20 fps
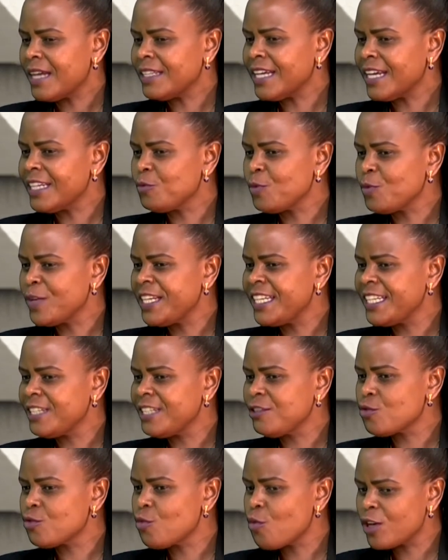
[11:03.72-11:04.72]
we
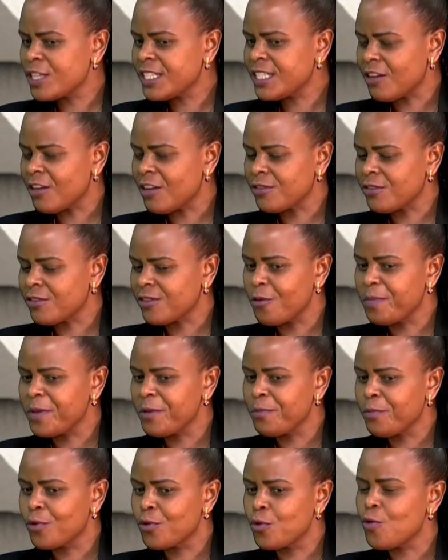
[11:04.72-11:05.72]
need to watch out for
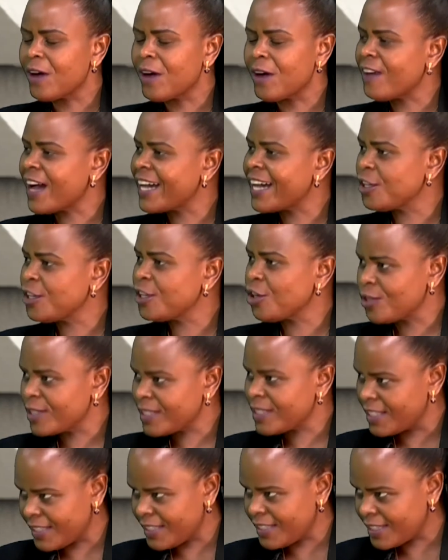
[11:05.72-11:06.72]
people who have had
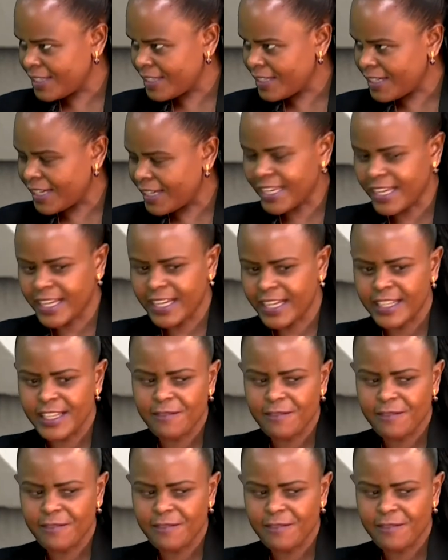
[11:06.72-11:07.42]
losses. Like if